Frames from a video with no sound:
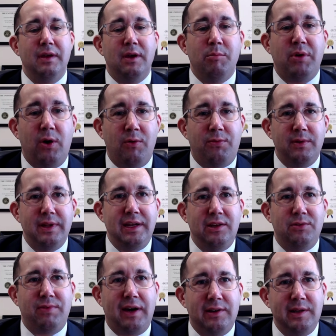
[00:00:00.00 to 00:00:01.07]
But hopefully you
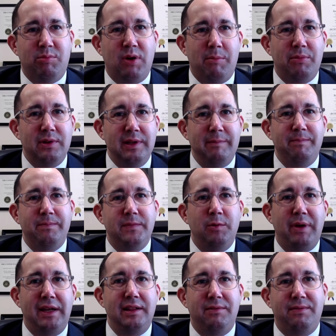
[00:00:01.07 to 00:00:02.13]
filed it properly, you
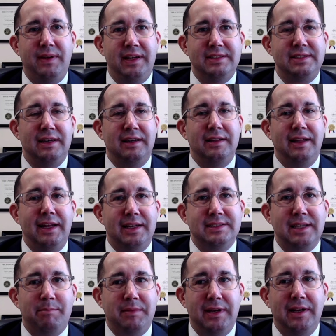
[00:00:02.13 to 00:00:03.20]
paid the fees, they
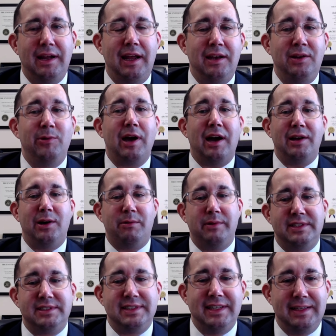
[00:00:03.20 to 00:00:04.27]
accepted it, and you got your
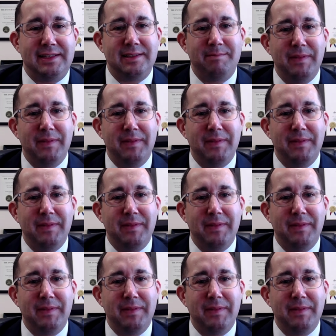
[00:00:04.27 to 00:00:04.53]
receipt.